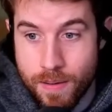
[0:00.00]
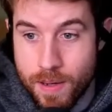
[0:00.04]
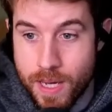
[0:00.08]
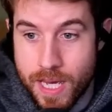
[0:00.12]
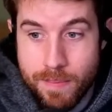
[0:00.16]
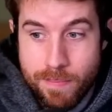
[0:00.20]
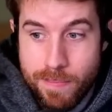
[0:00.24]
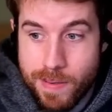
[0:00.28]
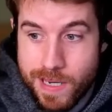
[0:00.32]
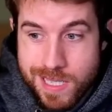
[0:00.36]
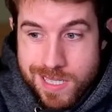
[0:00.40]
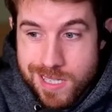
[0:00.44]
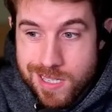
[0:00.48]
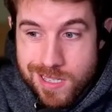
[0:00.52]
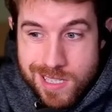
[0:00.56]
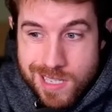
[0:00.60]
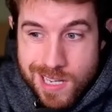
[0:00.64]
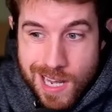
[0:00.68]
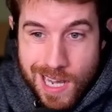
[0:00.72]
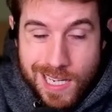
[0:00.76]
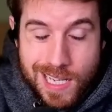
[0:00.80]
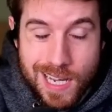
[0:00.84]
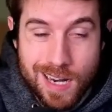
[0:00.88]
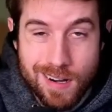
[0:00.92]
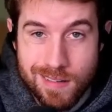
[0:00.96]
but it's just
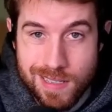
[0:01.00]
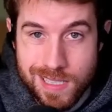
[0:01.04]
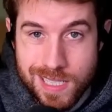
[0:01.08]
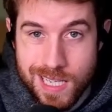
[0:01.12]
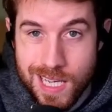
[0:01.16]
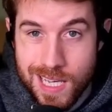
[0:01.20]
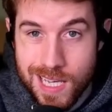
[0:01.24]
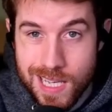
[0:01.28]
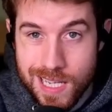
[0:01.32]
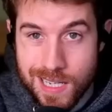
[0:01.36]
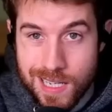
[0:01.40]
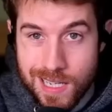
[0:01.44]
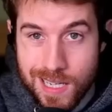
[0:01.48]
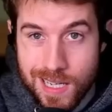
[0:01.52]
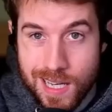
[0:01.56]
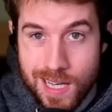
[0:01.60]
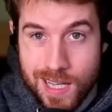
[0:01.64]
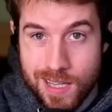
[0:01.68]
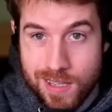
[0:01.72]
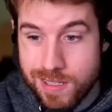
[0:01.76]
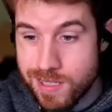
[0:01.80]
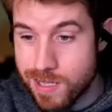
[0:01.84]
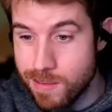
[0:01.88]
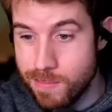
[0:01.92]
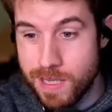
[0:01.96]
not guaranteed.
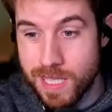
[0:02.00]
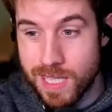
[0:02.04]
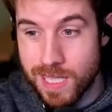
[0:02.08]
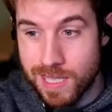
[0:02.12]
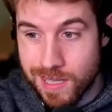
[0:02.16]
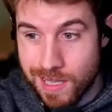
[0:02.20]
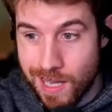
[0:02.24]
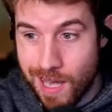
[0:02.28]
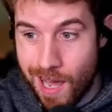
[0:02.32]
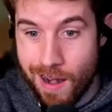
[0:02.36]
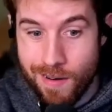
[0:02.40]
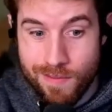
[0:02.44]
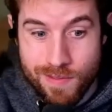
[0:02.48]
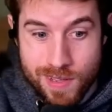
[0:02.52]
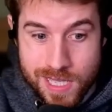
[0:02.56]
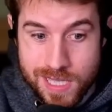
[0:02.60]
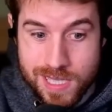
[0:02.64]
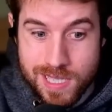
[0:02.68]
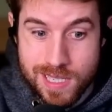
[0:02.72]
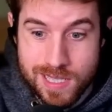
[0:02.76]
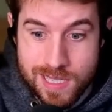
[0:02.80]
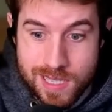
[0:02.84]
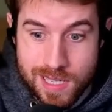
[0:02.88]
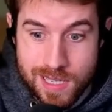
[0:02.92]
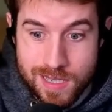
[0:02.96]
There's going to be a lot of
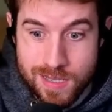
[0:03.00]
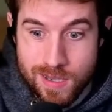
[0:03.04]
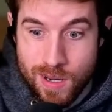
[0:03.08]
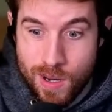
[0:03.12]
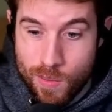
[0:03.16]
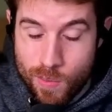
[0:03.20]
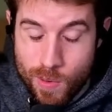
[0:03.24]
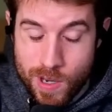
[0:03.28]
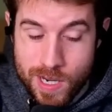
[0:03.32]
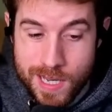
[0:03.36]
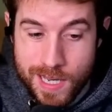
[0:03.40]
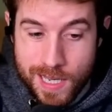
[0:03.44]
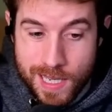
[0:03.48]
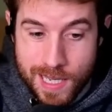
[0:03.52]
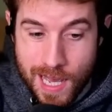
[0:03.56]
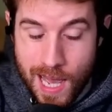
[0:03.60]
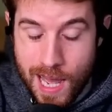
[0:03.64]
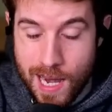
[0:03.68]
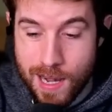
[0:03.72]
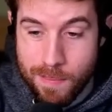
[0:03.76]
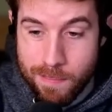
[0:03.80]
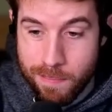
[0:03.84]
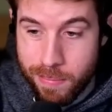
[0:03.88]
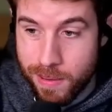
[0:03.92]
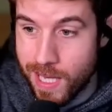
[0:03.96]
instances where you
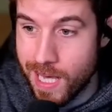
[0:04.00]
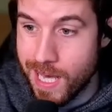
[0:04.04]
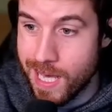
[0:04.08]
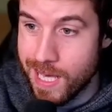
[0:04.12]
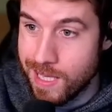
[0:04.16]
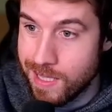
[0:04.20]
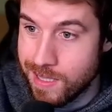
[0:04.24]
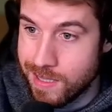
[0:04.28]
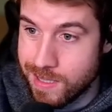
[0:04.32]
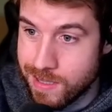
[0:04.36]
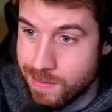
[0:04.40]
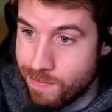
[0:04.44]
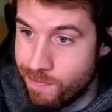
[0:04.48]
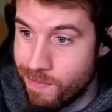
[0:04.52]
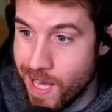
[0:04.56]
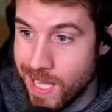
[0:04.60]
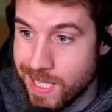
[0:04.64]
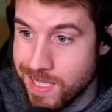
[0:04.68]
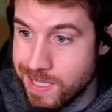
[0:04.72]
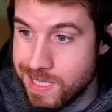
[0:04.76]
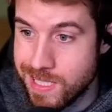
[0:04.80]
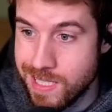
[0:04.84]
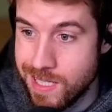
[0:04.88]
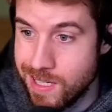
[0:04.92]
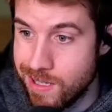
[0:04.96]
got to play
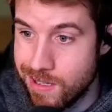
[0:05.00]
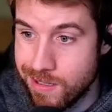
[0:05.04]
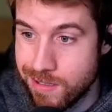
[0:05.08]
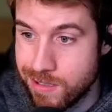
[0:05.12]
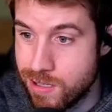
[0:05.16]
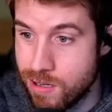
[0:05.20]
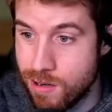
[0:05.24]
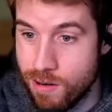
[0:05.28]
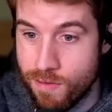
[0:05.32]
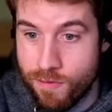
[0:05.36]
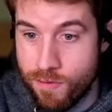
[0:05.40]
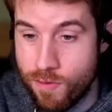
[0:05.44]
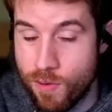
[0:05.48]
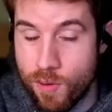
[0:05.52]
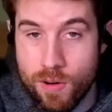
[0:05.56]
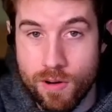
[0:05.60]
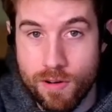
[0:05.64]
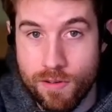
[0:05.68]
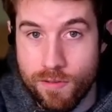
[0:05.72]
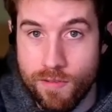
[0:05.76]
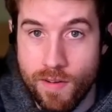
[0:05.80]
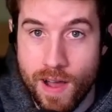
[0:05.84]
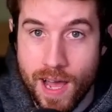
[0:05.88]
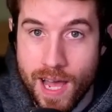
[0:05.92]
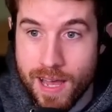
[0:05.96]
Valentina on turn 4 or
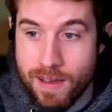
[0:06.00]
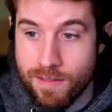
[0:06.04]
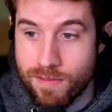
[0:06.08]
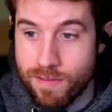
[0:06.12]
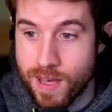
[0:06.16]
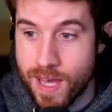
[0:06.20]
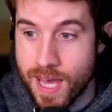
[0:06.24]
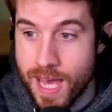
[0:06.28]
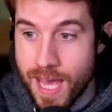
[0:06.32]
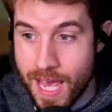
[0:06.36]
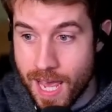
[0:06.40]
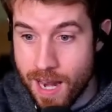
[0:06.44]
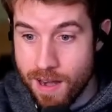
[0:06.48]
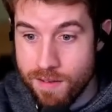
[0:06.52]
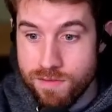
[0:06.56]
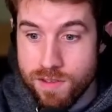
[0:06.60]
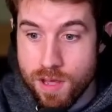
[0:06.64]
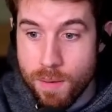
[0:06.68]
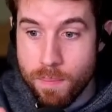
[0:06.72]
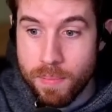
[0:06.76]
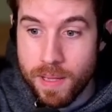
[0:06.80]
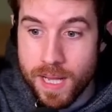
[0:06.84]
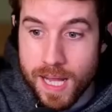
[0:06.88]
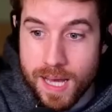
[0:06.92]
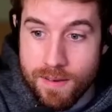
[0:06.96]
5. And if
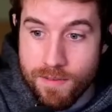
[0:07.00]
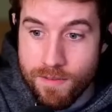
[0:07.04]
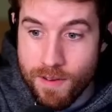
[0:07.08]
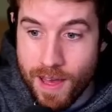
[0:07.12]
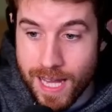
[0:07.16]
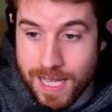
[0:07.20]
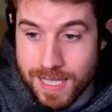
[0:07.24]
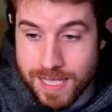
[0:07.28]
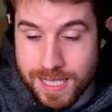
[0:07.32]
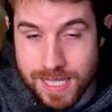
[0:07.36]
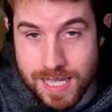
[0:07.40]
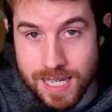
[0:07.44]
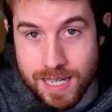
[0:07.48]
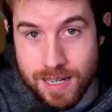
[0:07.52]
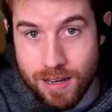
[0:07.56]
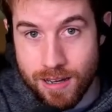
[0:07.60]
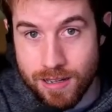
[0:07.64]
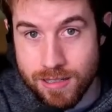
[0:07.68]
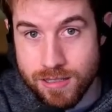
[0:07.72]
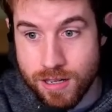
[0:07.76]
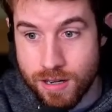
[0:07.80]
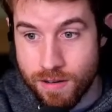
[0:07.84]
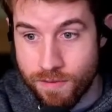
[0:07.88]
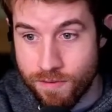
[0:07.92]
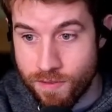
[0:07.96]
you play Valentina
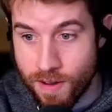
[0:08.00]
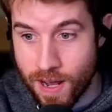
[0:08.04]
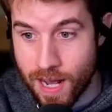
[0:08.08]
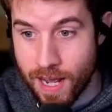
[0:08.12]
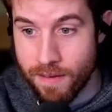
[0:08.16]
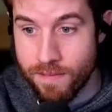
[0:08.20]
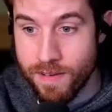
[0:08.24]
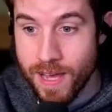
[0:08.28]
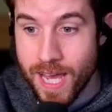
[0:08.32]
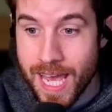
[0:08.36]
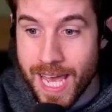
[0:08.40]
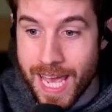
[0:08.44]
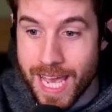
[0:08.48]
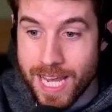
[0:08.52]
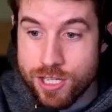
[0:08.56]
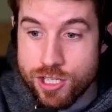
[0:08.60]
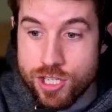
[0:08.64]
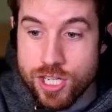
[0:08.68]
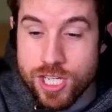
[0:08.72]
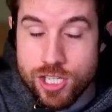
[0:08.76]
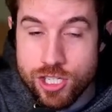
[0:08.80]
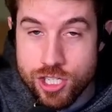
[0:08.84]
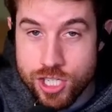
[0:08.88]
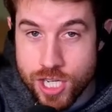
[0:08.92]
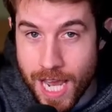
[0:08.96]
on turn 5 and
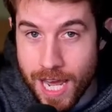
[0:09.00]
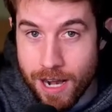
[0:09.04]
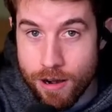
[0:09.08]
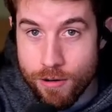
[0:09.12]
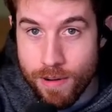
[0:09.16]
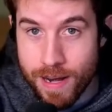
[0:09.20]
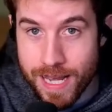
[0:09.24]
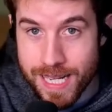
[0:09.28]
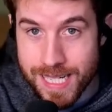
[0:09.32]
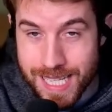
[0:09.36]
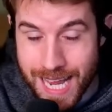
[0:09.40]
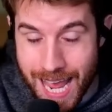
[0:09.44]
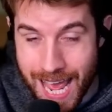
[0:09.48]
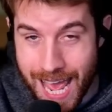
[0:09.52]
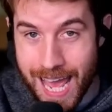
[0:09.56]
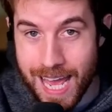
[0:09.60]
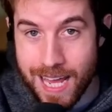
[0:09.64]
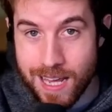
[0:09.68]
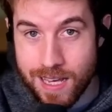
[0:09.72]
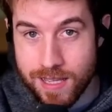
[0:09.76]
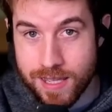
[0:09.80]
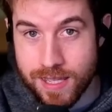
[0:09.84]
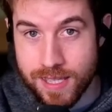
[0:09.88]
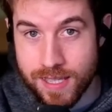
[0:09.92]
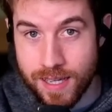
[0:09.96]
she generates
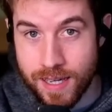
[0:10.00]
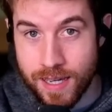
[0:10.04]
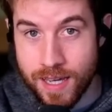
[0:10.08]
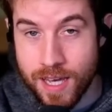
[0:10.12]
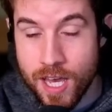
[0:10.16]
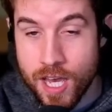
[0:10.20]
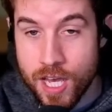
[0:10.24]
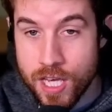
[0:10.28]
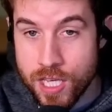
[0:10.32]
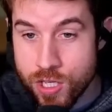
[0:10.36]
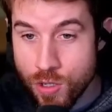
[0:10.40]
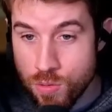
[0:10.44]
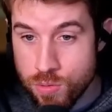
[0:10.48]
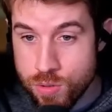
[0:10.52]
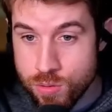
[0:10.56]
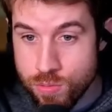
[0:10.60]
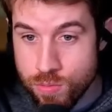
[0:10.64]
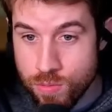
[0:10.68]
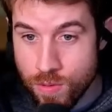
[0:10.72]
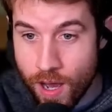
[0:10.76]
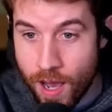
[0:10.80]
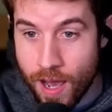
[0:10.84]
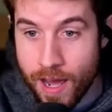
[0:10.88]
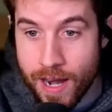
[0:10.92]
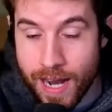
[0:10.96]
Agatha, you do
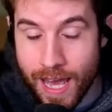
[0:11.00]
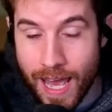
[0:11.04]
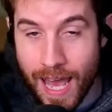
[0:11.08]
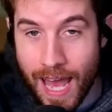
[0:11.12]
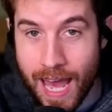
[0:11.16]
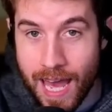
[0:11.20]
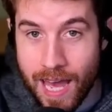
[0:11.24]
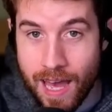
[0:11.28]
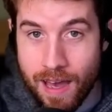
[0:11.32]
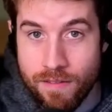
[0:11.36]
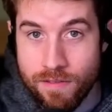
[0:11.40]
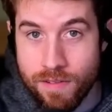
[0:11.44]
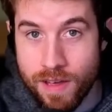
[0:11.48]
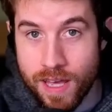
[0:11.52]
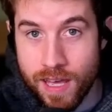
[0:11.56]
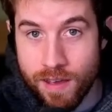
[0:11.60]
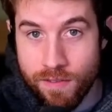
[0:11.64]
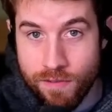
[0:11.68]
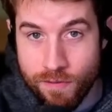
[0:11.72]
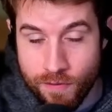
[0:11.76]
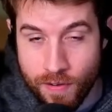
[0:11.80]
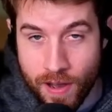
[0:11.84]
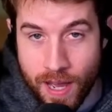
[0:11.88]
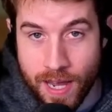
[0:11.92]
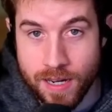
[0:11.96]
not have a
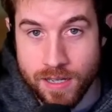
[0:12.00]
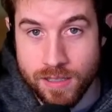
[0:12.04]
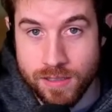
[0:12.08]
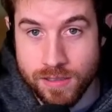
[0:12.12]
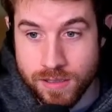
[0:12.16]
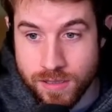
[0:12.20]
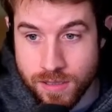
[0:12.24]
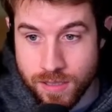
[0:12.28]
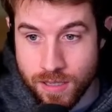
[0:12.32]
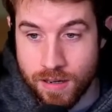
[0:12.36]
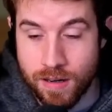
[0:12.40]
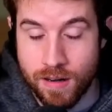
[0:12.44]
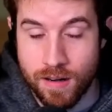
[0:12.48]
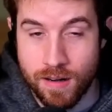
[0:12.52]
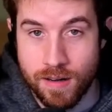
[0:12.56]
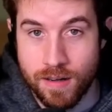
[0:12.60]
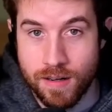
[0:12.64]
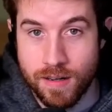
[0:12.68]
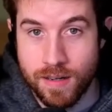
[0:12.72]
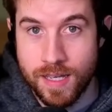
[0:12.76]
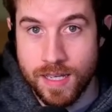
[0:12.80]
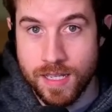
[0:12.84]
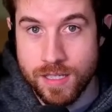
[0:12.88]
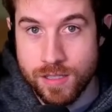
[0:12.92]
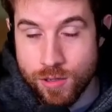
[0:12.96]
final turn.
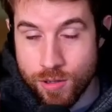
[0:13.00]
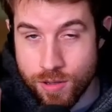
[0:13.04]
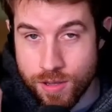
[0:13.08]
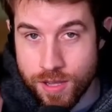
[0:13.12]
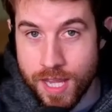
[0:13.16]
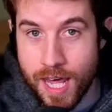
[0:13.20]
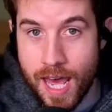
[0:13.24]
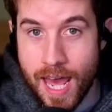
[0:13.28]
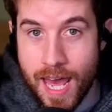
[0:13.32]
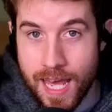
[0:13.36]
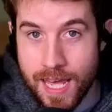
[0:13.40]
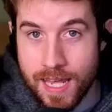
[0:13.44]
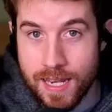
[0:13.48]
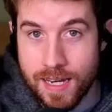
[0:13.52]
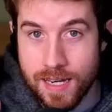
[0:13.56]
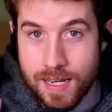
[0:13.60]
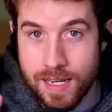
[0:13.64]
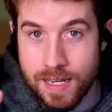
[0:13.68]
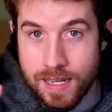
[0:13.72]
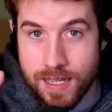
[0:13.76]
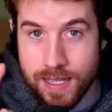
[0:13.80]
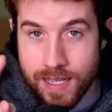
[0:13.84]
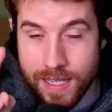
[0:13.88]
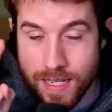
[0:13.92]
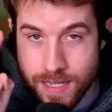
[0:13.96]
So that
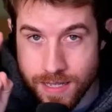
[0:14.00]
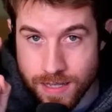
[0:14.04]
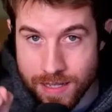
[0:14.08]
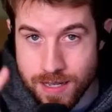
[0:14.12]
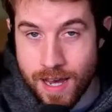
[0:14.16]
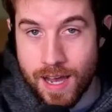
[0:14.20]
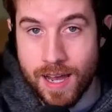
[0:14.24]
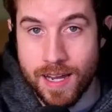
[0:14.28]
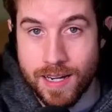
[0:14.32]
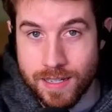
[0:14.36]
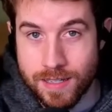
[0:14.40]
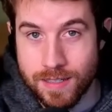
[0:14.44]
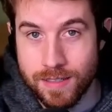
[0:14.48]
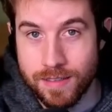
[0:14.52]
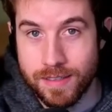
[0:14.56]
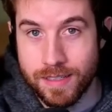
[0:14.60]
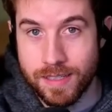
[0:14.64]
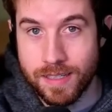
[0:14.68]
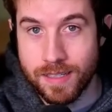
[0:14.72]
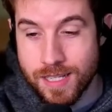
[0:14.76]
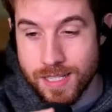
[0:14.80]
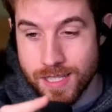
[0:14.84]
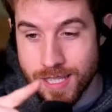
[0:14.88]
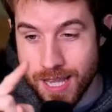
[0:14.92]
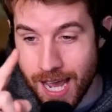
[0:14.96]
is not
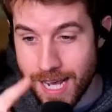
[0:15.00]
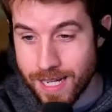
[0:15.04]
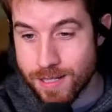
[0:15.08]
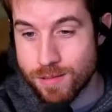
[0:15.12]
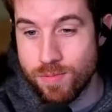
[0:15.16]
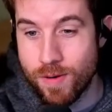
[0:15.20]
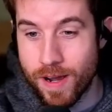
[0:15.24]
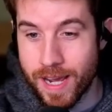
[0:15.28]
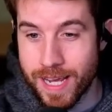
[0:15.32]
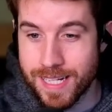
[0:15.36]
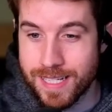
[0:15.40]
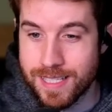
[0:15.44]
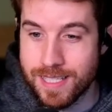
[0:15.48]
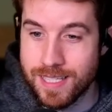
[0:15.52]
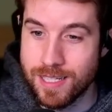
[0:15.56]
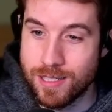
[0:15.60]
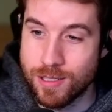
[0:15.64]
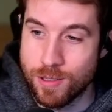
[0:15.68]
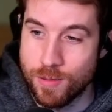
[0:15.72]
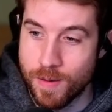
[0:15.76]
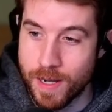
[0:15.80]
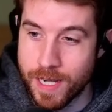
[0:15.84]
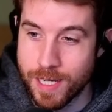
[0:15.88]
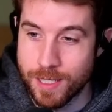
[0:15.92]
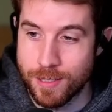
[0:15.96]
good. That's why it's
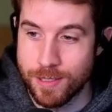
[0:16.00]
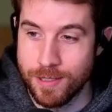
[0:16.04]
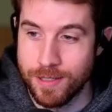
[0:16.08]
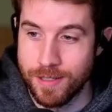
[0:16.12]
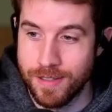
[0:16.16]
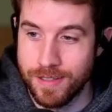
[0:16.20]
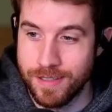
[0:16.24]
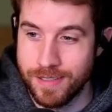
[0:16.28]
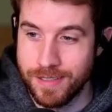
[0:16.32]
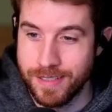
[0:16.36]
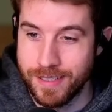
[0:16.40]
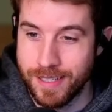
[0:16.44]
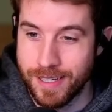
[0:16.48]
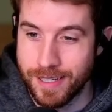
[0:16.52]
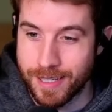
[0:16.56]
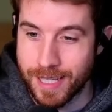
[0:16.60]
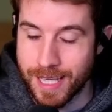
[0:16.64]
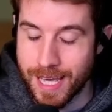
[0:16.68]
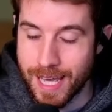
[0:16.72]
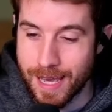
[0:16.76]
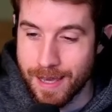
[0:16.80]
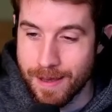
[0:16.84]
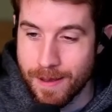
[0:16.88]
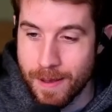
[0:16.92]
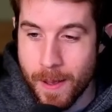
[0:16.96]
situational.
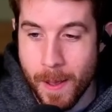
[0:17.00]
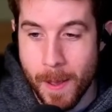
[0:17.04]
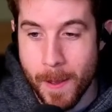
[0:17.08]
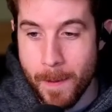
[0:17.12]
okay?